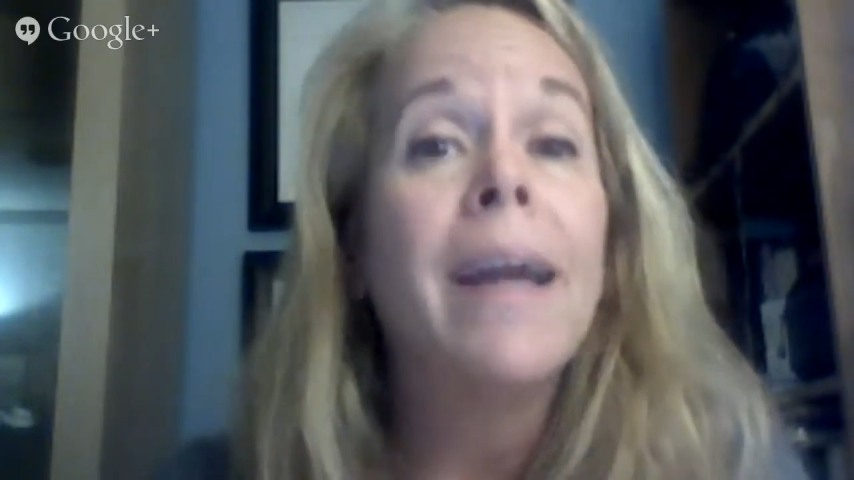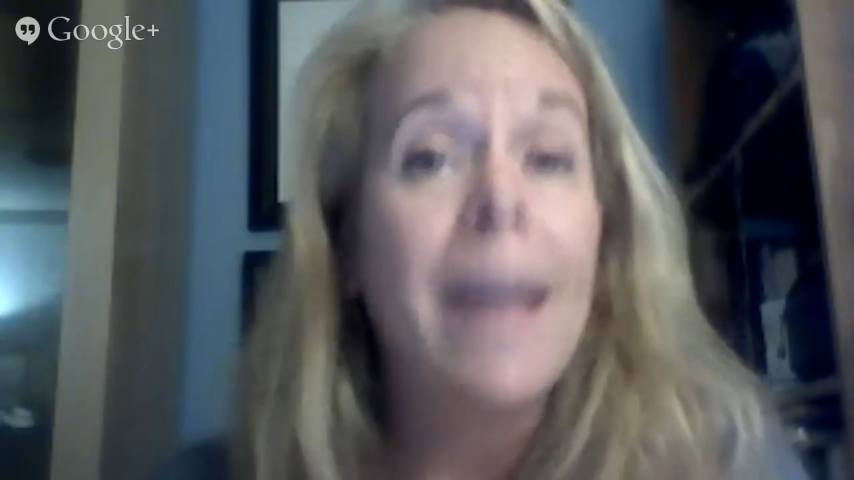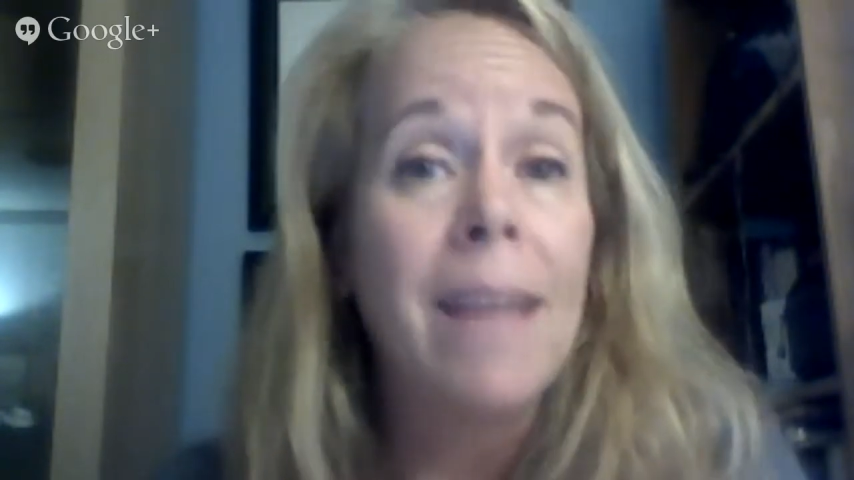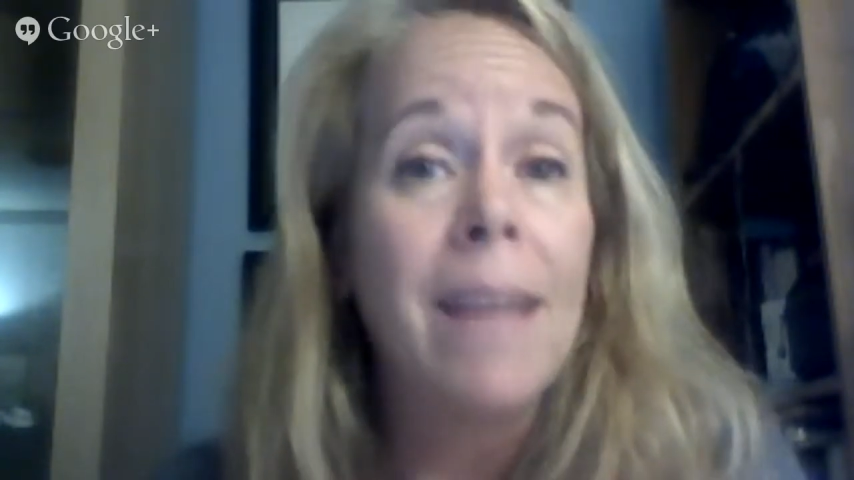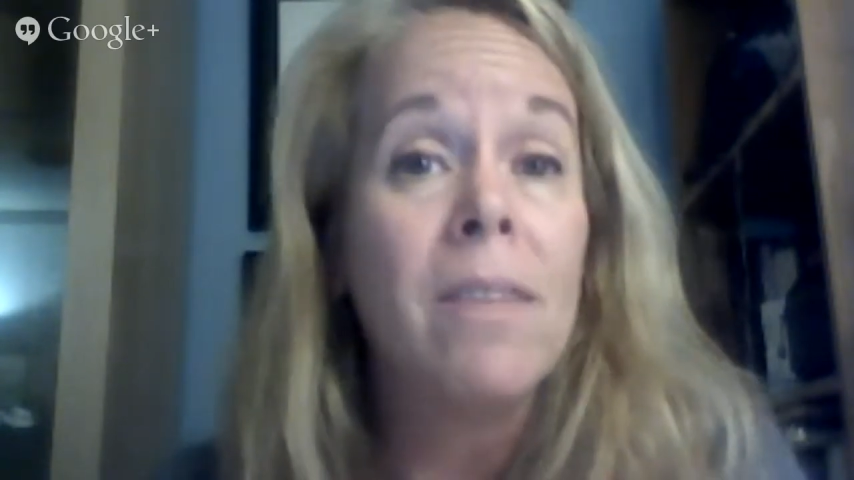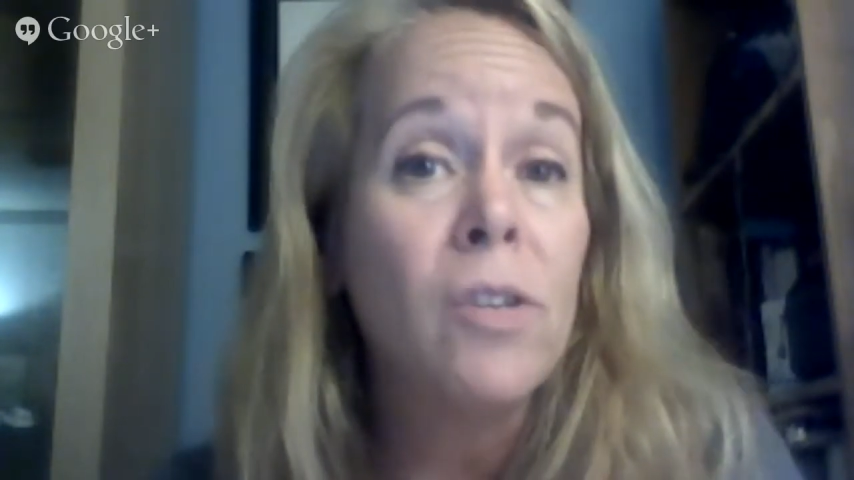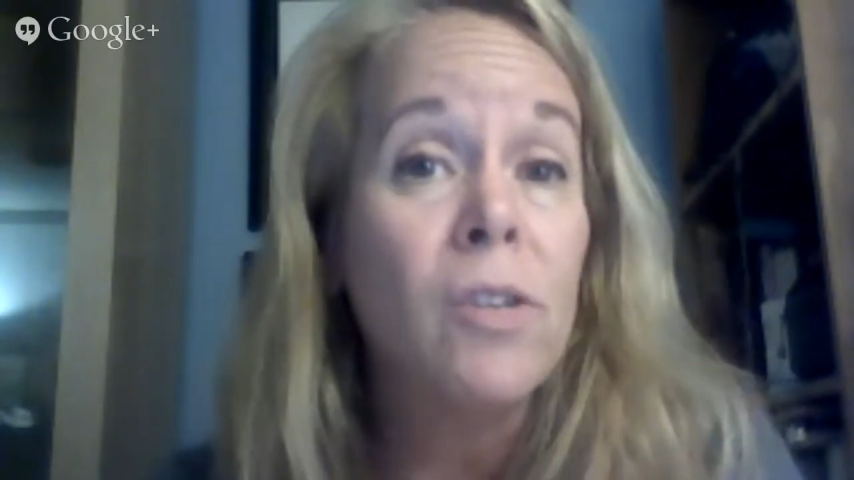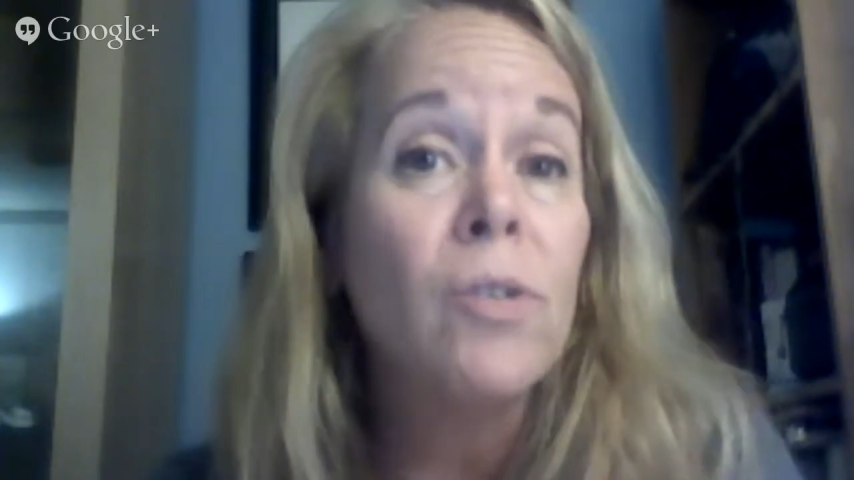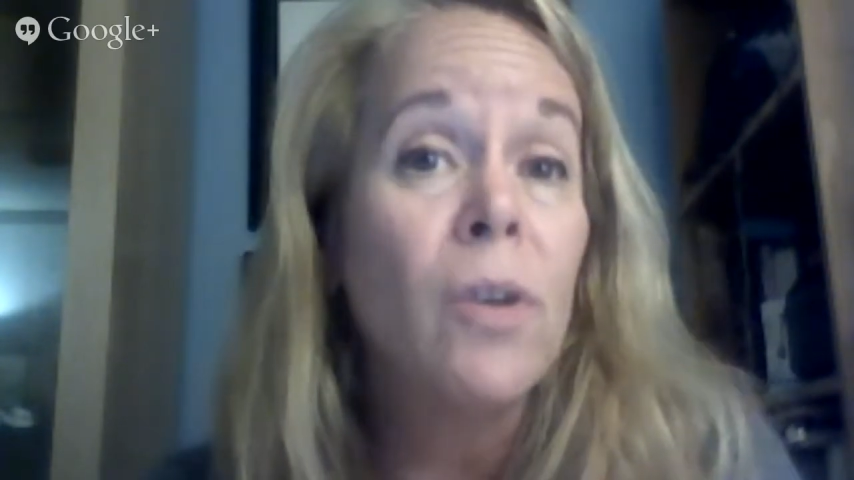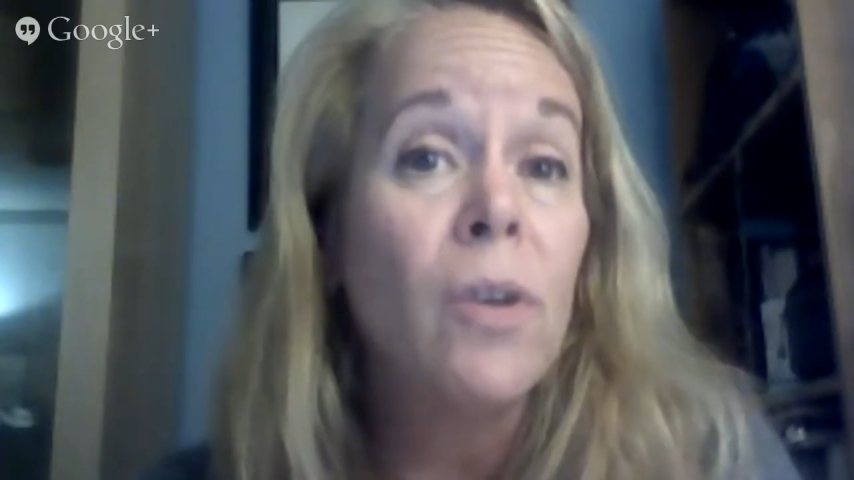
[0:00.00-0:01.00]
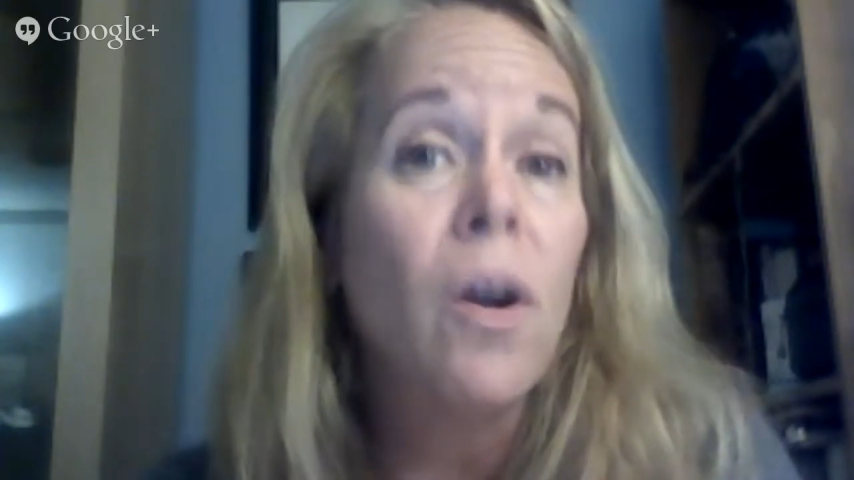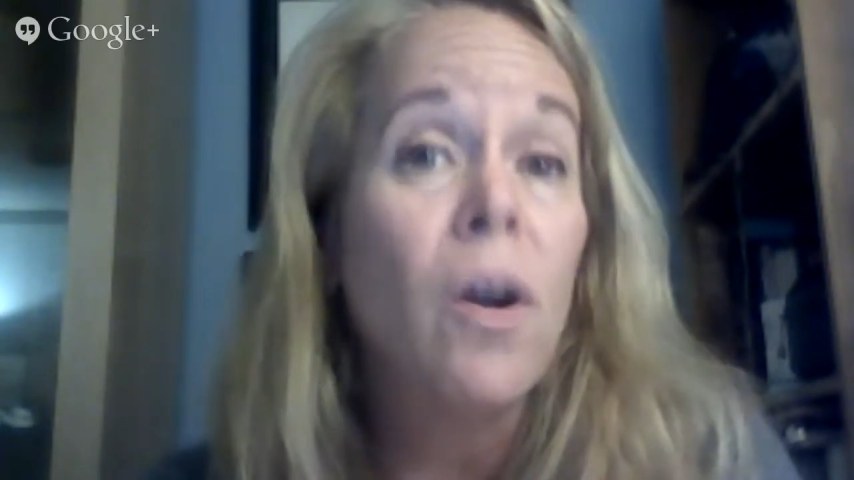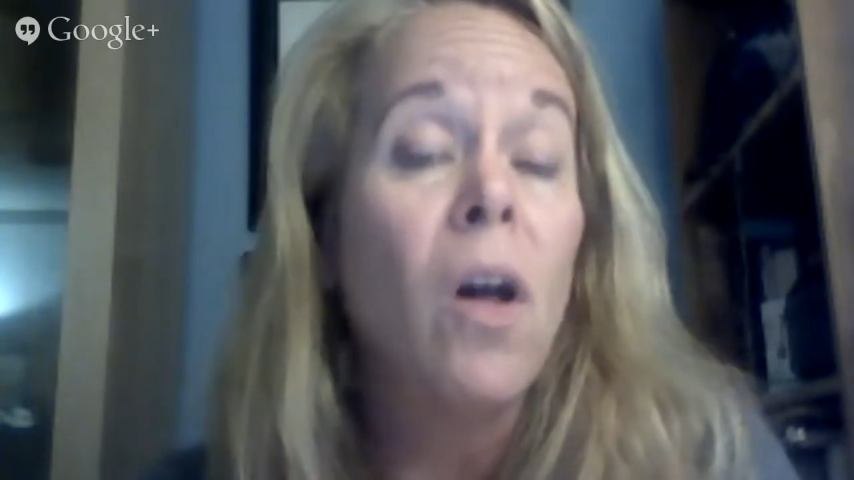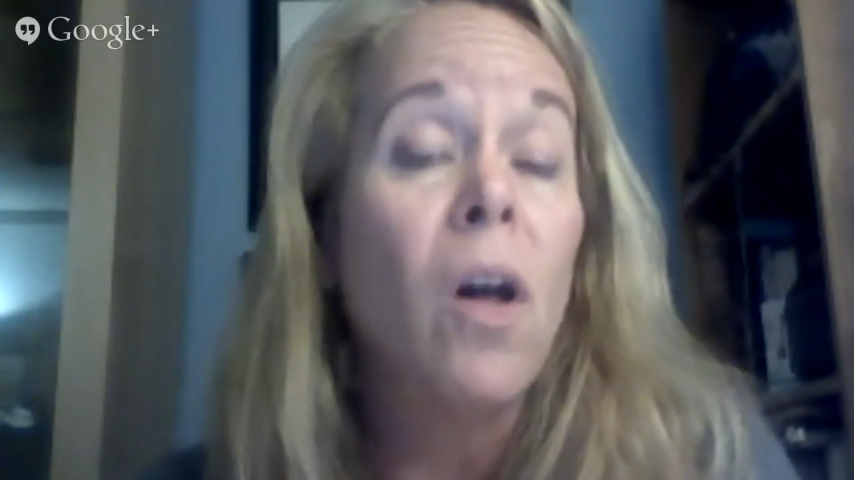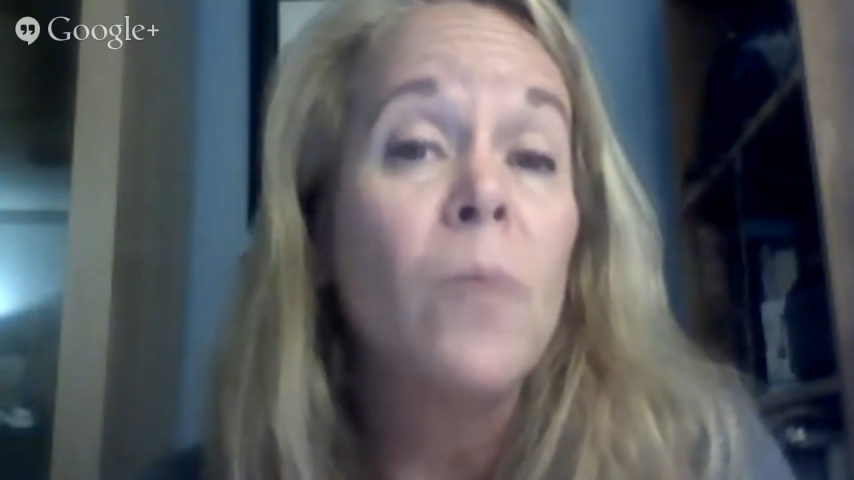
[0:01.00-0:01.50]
and the dessert all